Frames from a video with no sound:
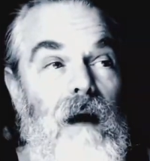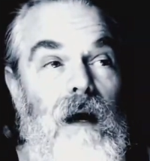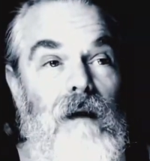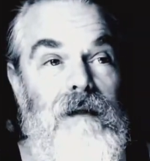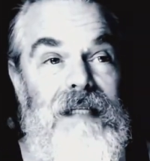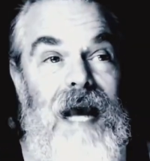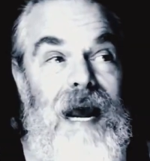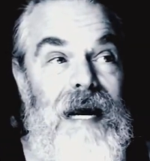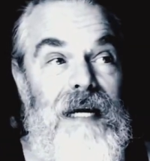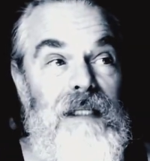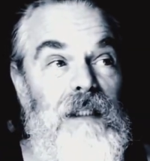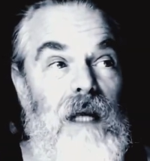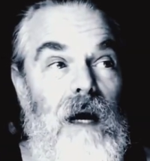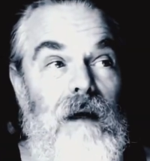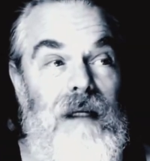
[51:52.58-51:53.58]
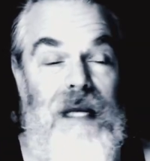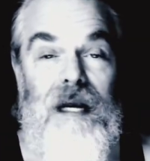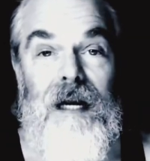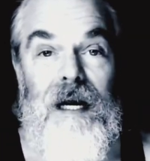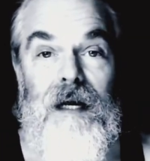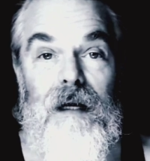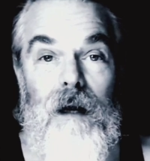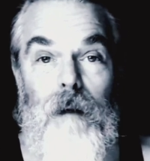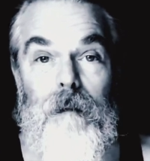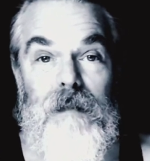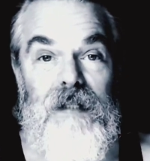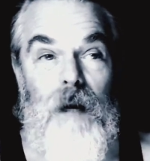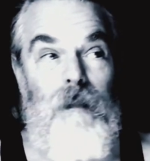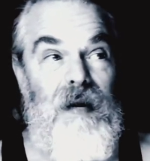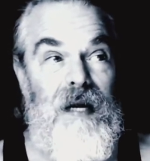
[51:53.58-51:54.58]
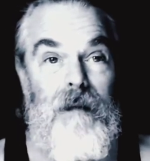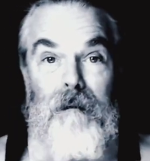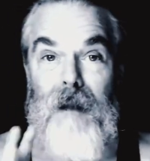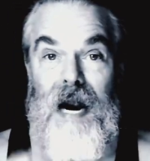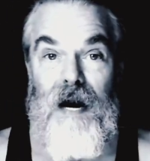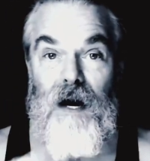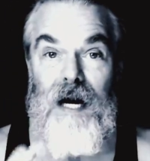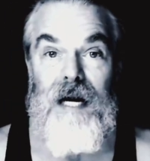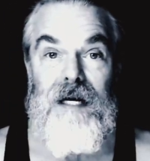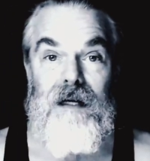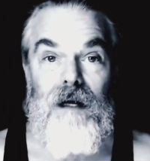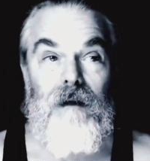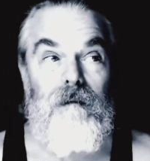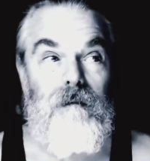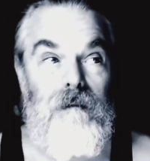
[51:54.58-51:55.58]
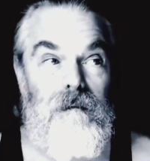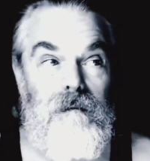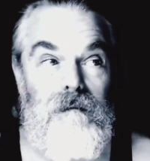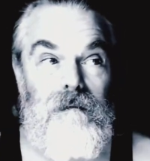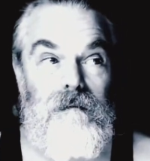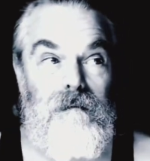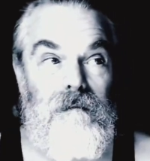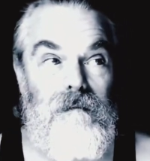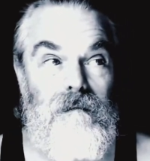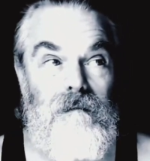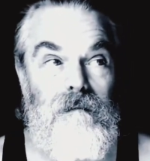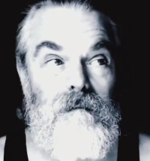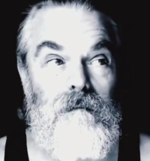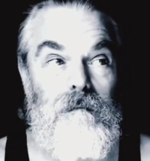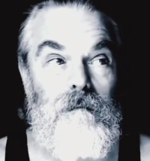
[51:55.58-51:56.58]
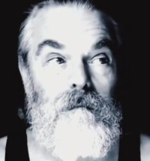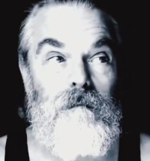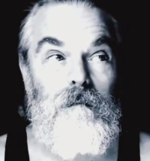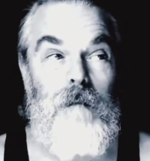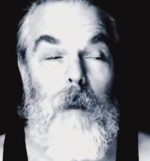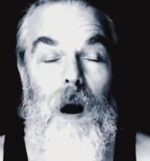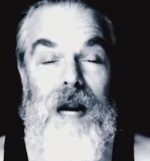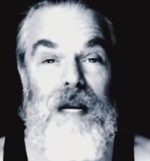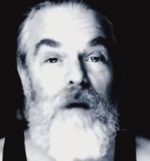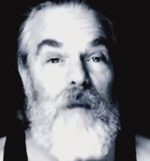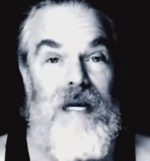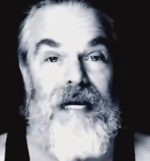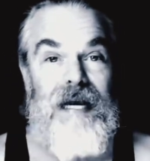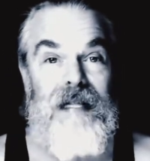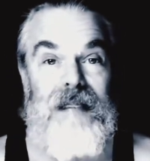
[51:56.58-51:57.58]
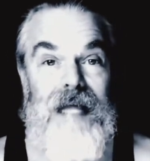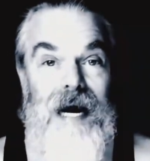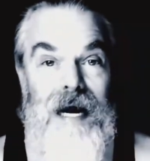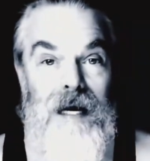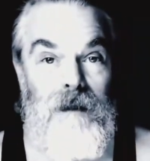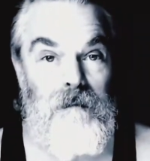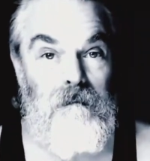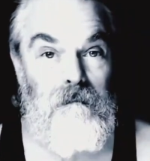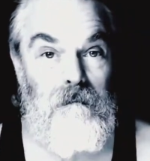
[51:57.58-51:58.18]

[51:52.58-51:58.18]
gays getting to be married. Why did we get that?